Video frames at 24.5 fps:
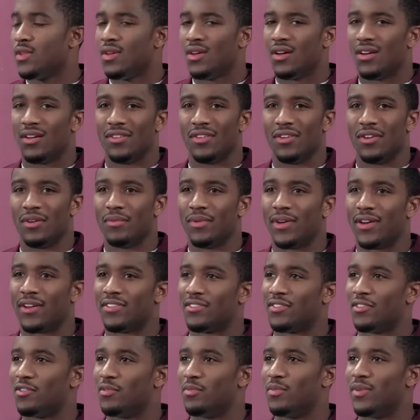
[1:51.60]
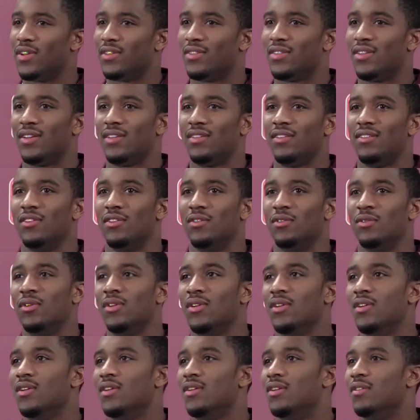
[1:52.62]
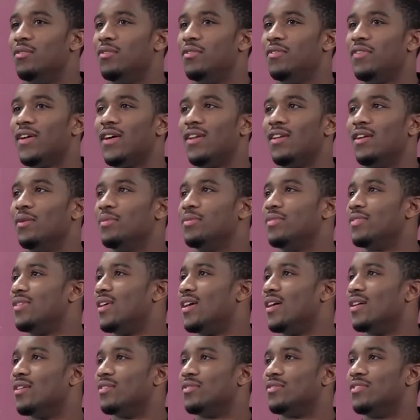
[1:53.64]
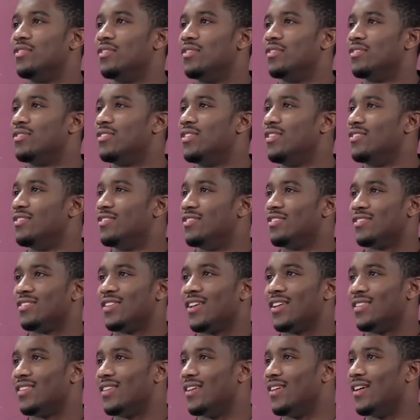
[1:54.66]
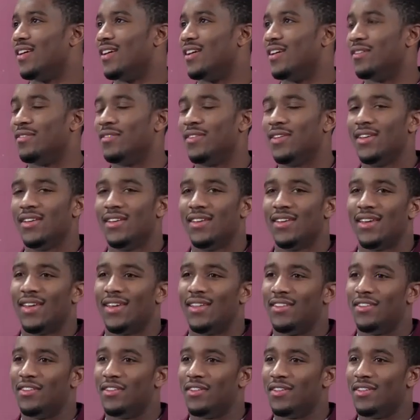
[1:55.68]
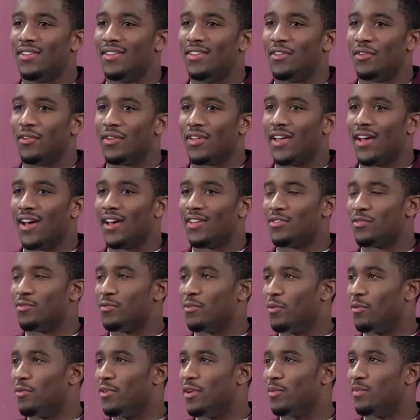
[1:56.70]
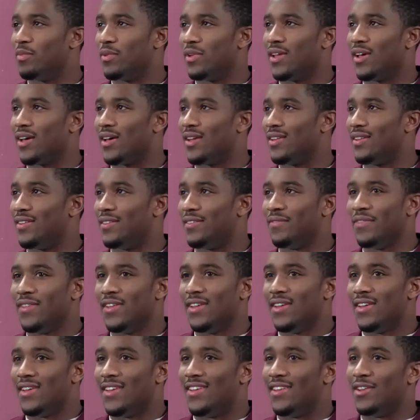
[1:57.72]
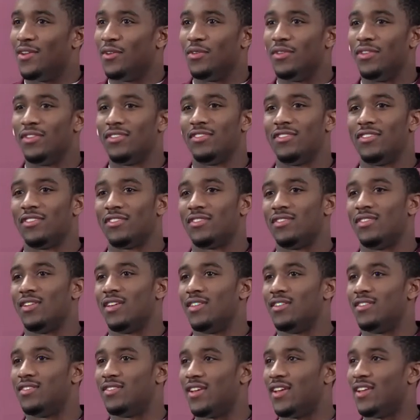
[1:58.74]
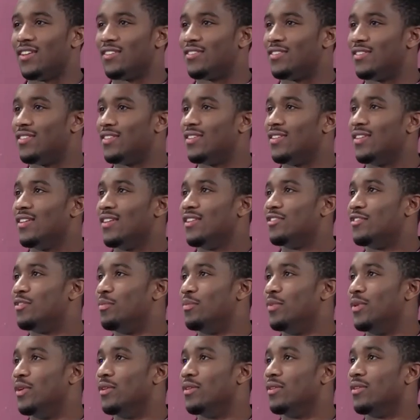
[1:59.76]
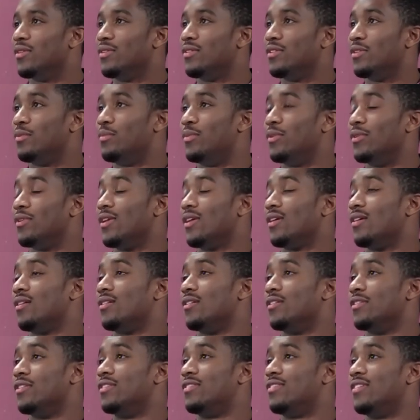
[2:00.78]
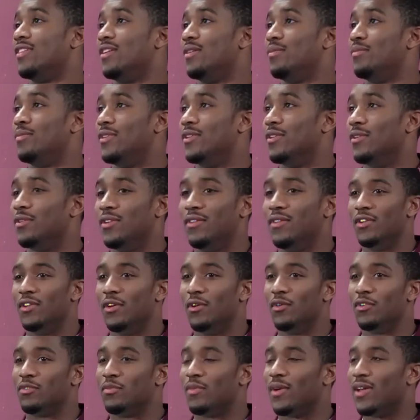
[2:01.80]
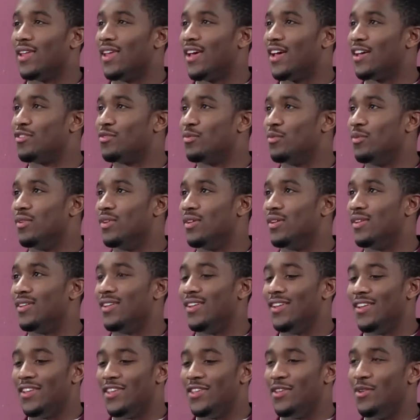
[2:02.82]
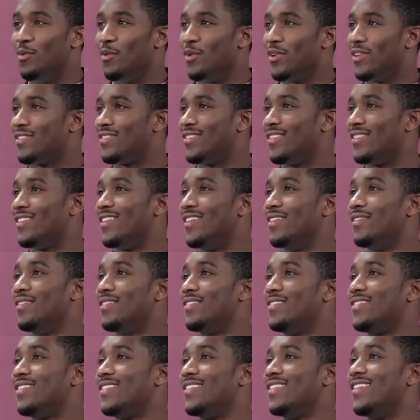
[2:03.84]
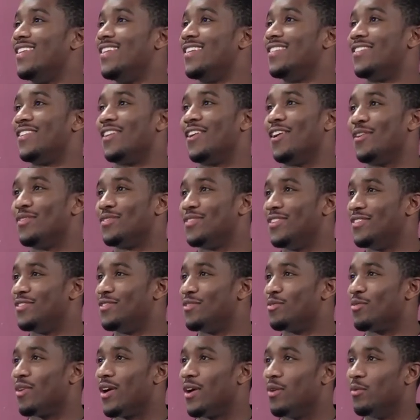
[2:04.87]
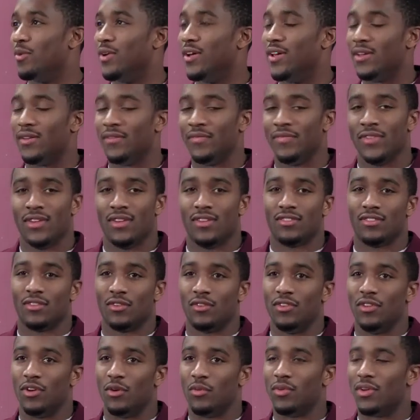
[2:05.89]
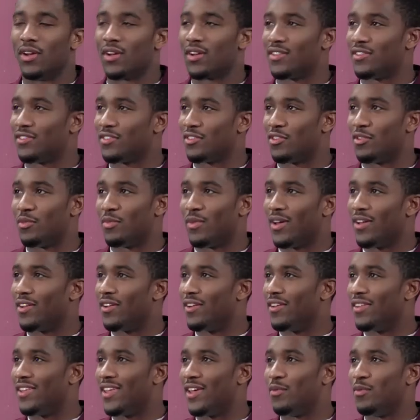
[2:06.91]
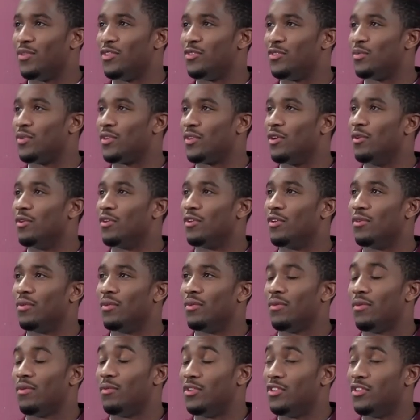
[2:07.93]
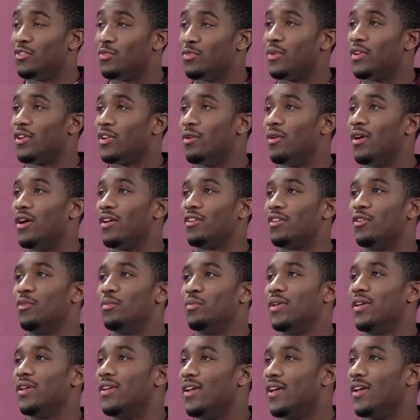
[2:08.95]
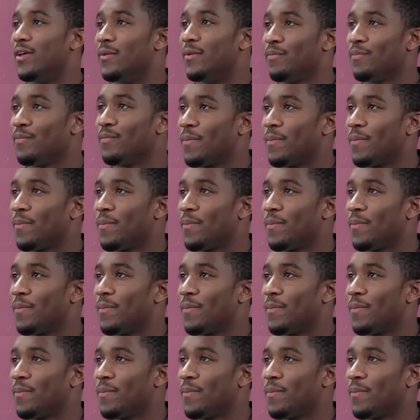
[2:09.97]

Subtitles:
Oh, no, I'm not concerned about that. You know, we've had ups and downs during the season just like they have. And, you know, guys have grown up a lot. And, you know, this is just another chance to build it on the team. You know, though it's my last one, you want to send it into the offseason the right way. So, you know, we're not concerned about all that. We just want to go out and go play the game.